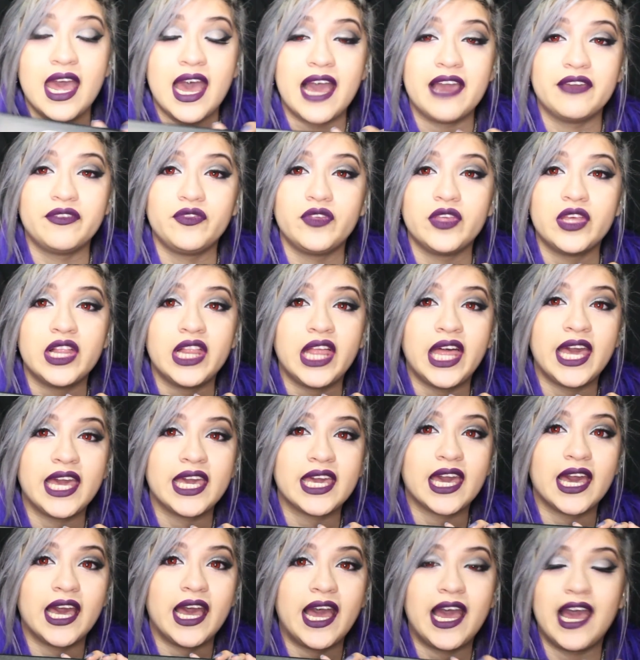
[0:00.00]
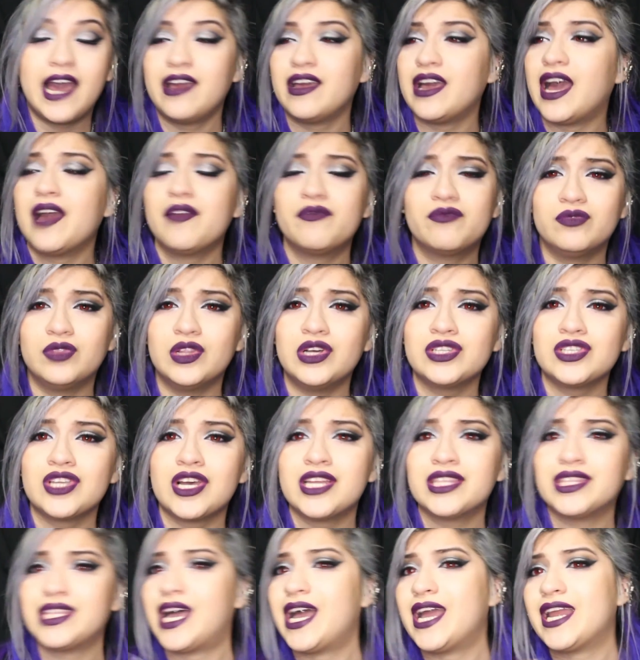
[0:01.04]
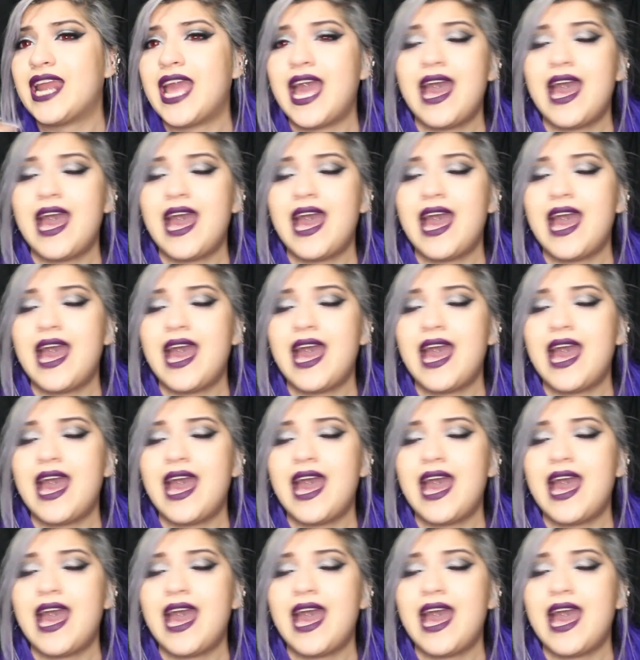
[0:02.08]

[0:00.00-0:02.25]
I feel like I've looked online.